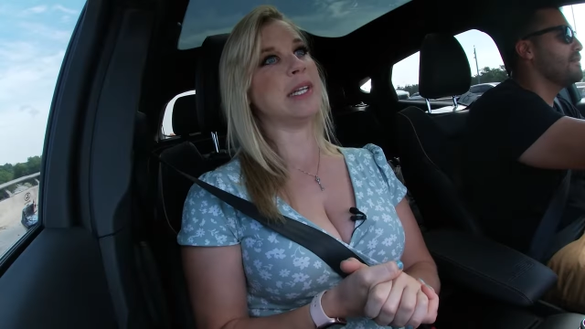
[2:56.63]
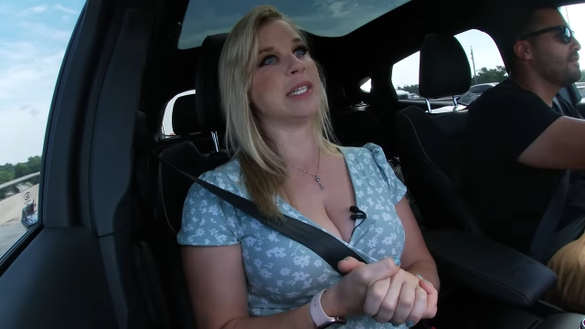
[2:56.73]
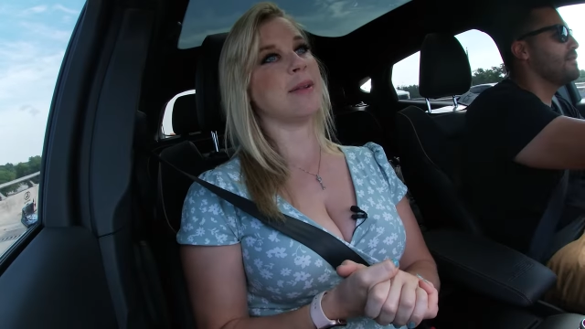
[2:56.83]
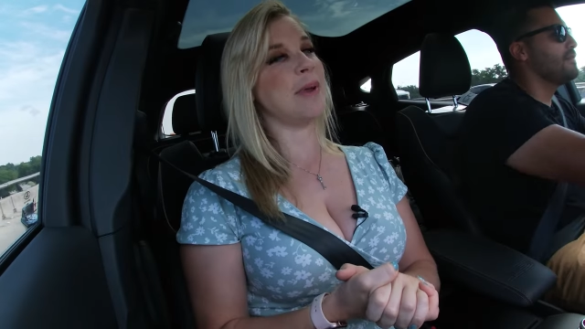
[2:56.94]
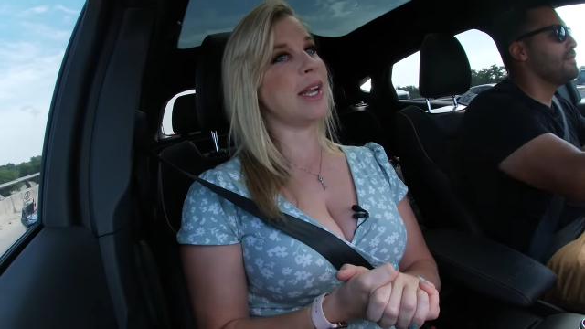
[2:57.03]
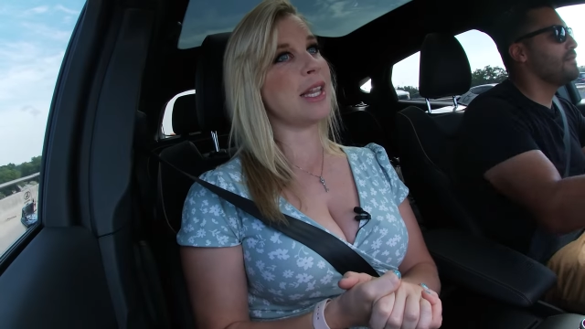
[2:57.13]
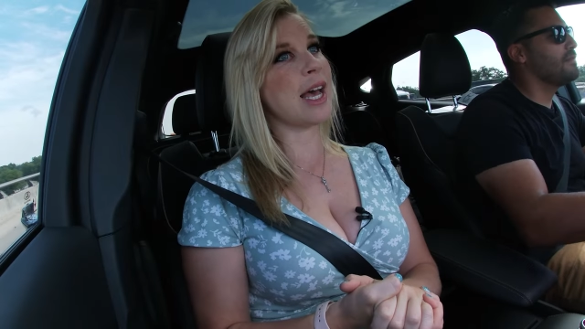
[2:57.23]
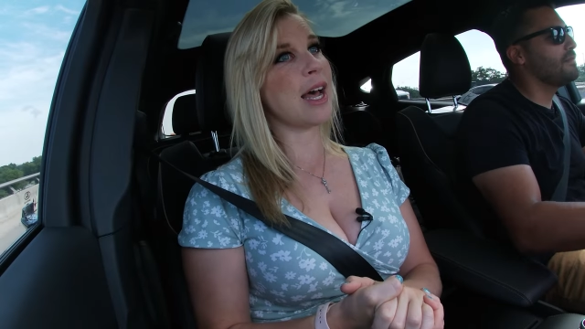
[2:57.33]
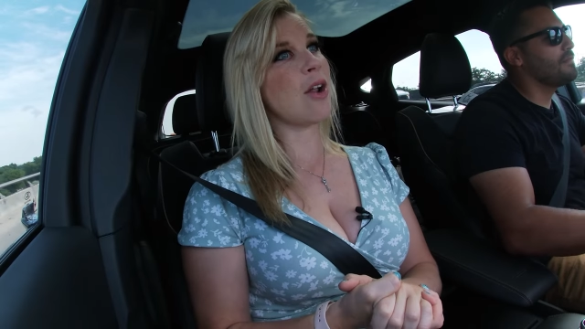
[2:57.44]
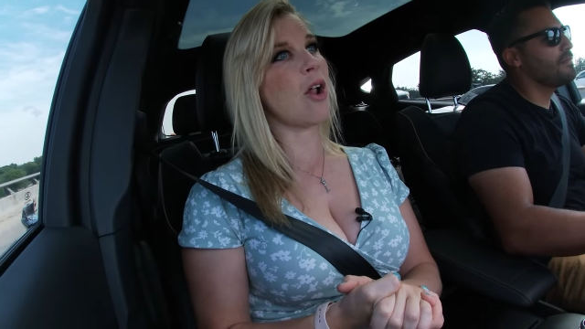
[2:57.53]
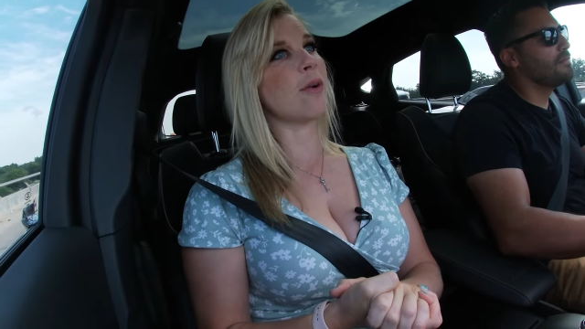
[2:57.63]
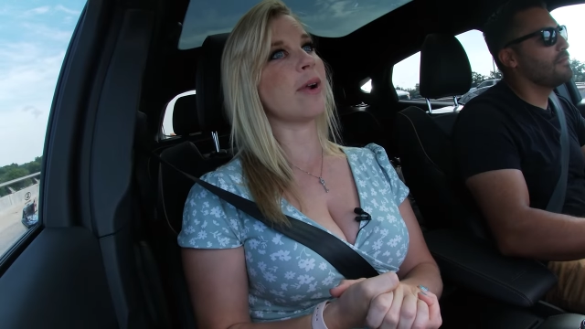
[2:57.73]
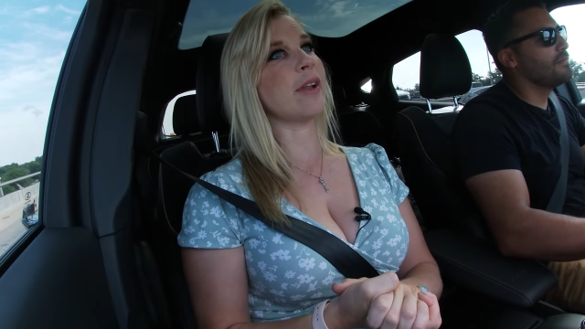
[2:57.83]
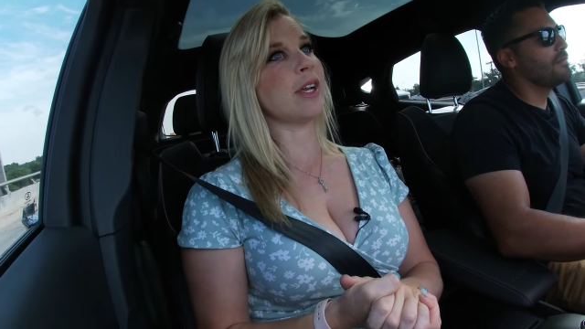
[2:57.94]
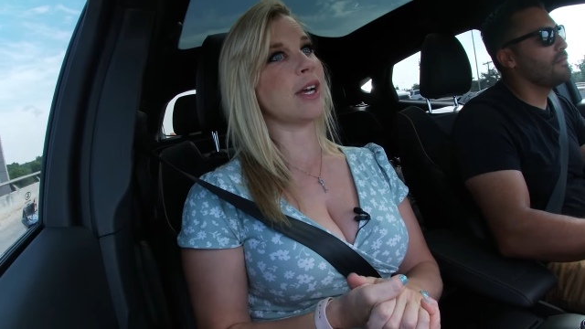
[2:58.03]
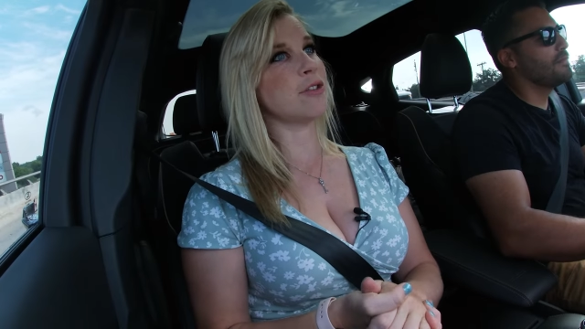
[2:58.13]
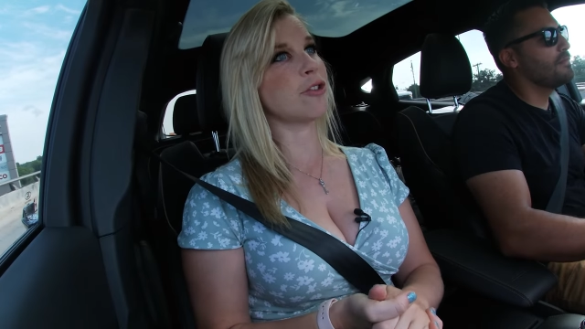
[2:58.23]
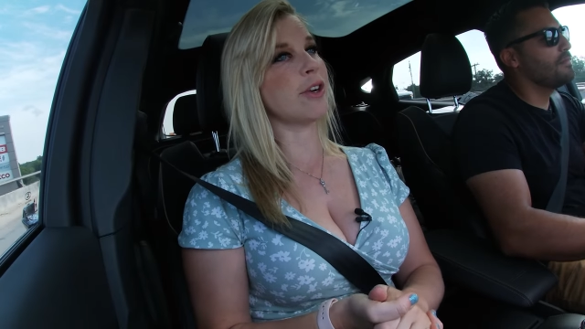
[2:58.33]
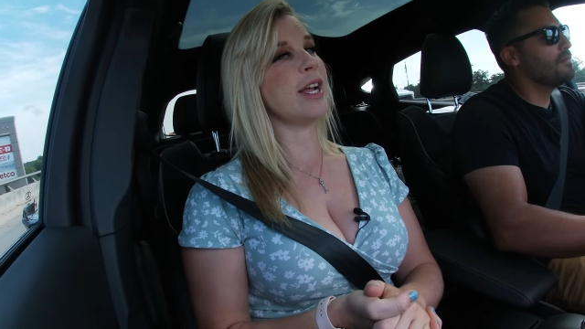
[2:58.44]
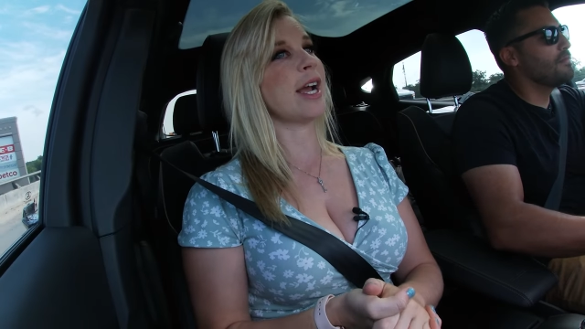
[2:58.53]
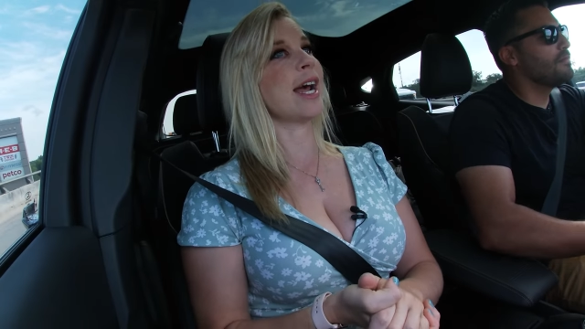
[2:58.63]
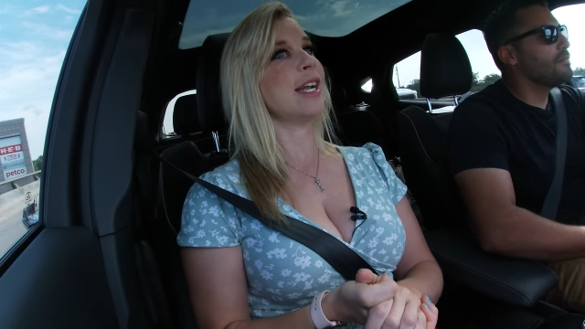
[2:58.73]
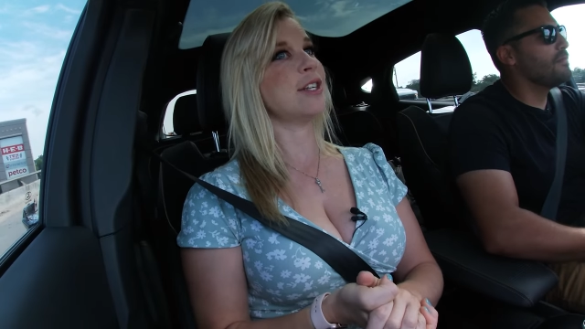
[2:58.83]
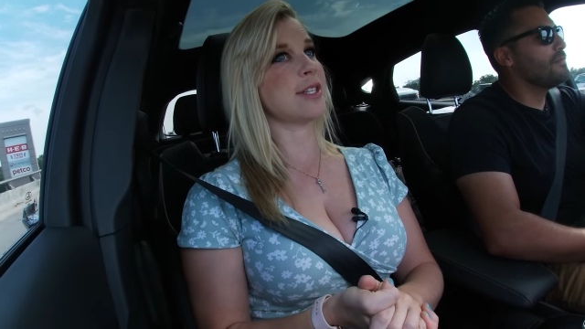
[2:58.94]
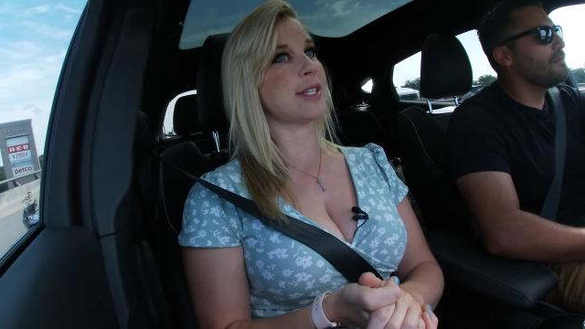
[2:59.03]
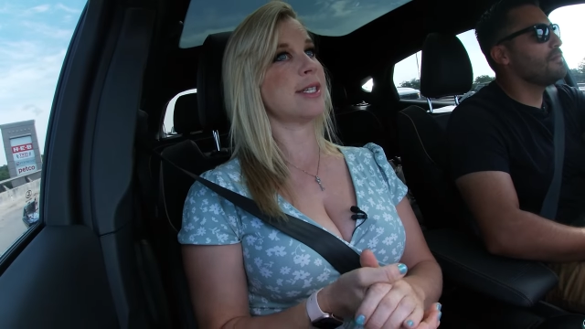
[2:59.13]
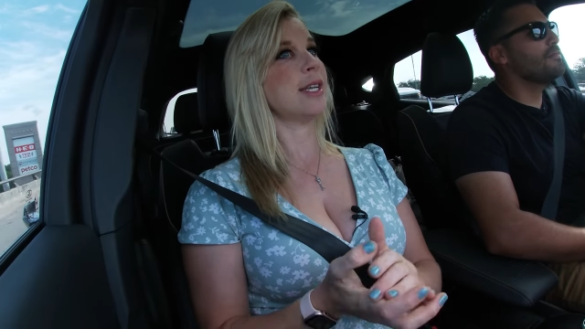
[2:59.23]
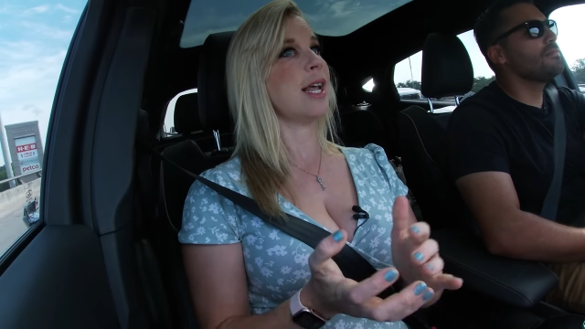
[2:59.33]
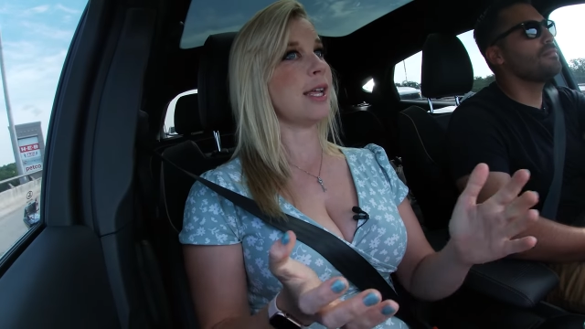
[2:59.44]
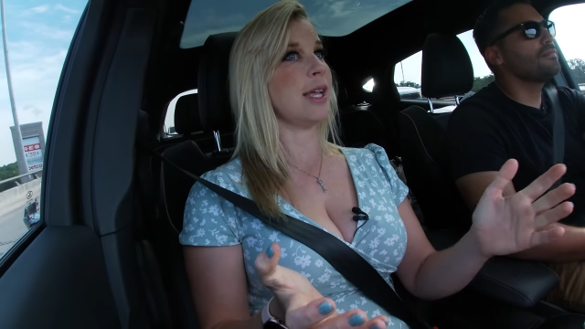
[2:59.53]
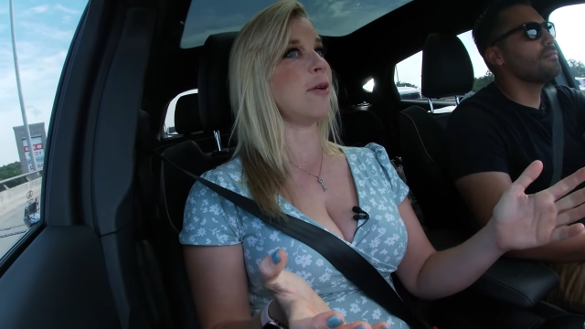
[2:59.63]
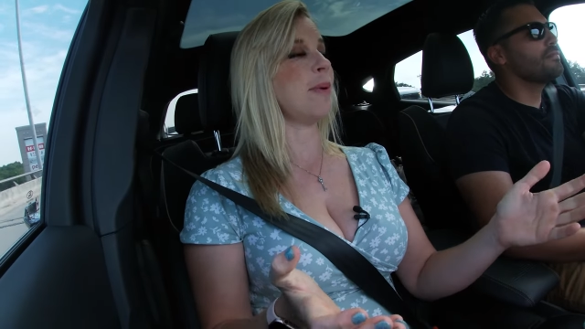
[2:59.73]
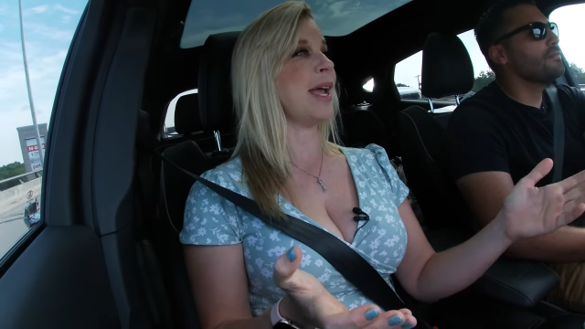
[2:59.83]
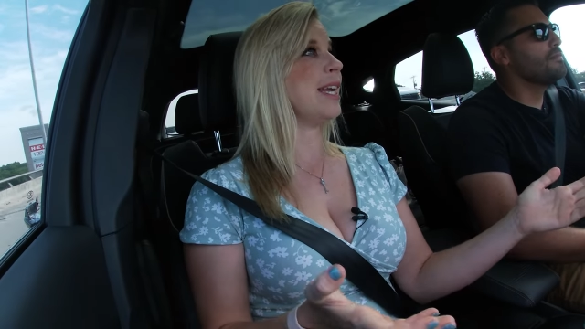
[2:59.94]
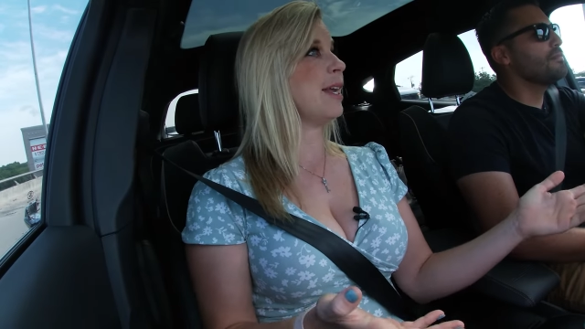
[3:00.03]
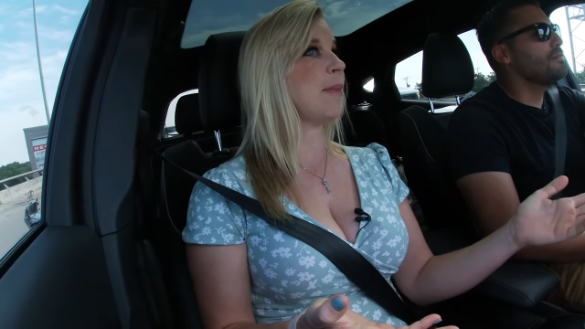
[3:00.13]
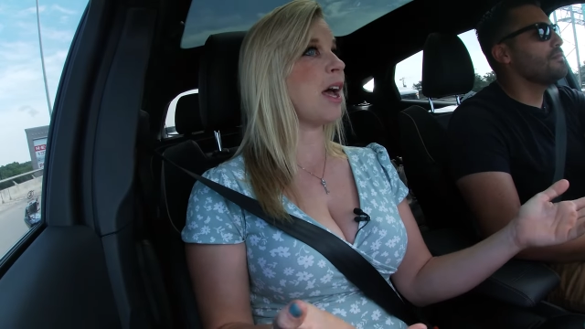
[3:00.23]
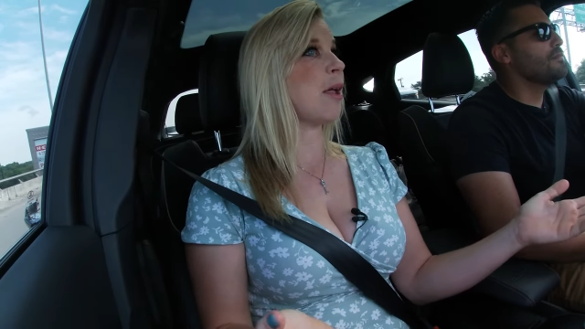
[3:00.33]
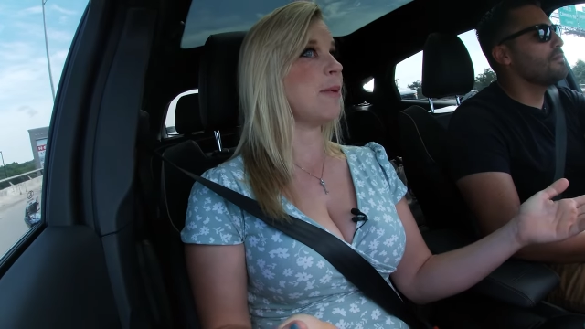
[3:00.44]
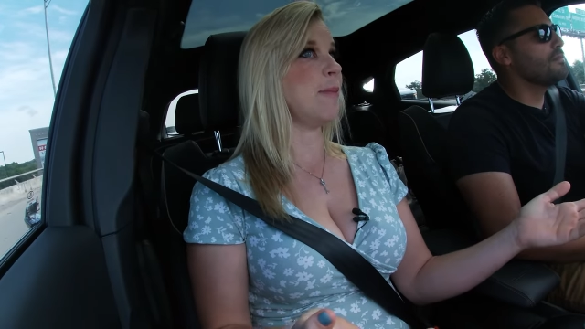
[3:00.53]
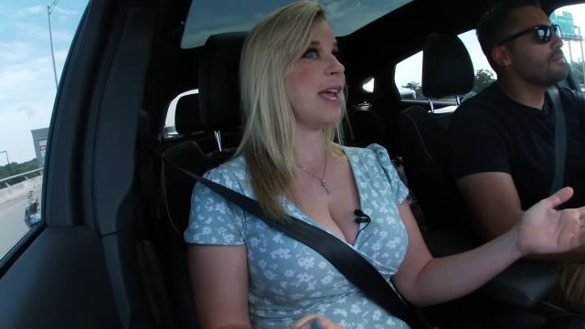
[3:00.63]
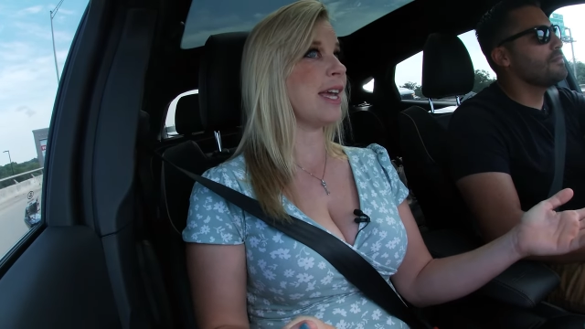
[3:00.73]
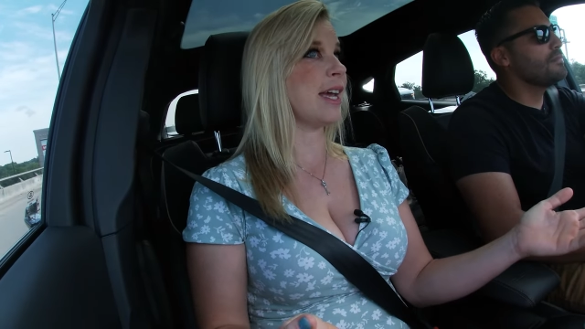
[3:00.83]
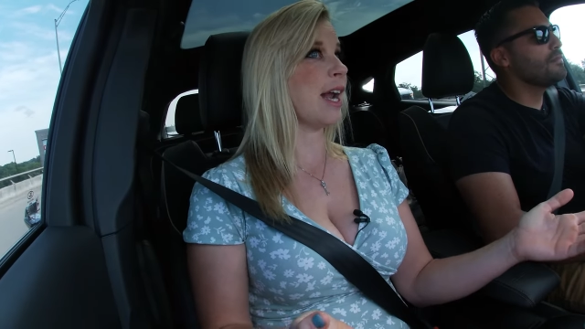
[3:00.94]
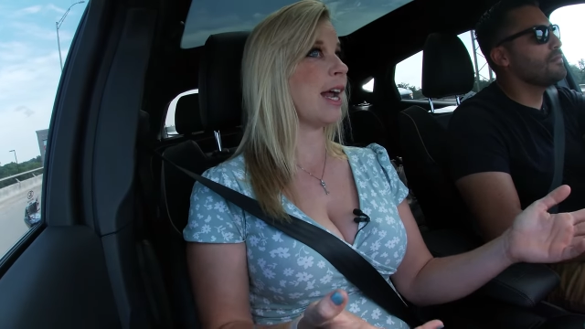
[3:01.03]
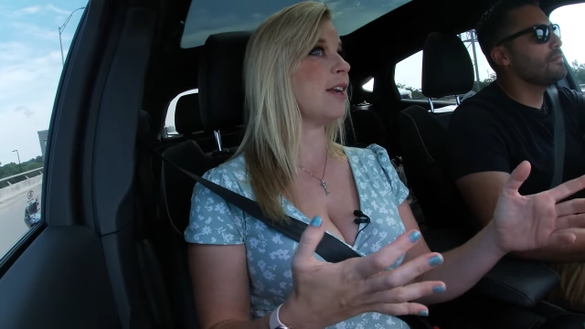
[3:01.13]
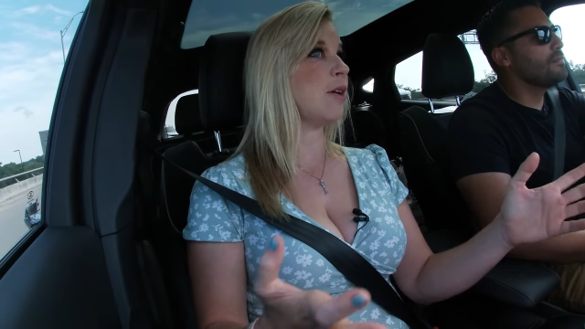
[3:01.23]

Speaker 1: We submitted that all around the country. I kind of just, you know, paid him to help me make it. I had